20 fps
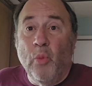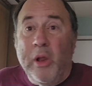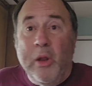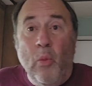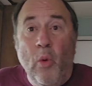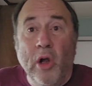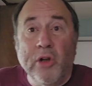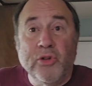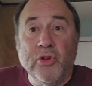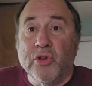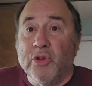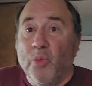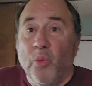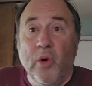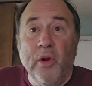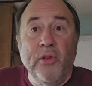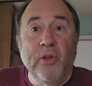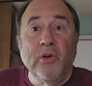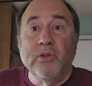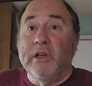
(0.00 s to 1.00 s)
Weight Watchers or
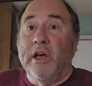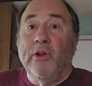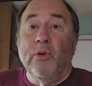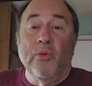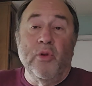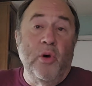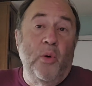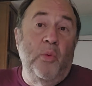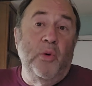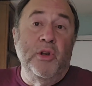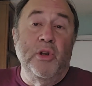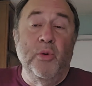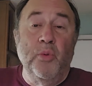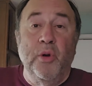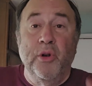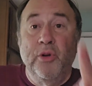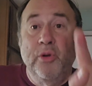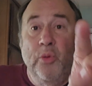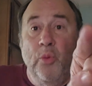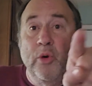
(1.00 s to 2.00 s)
one of those, I don't know what you
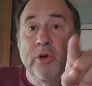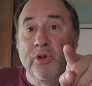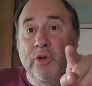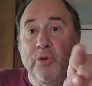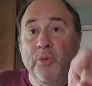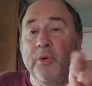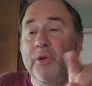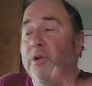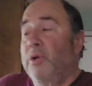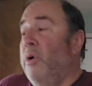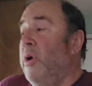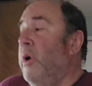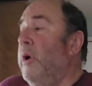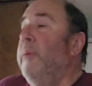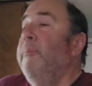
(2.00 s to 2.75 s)
want to do. What do you want to do?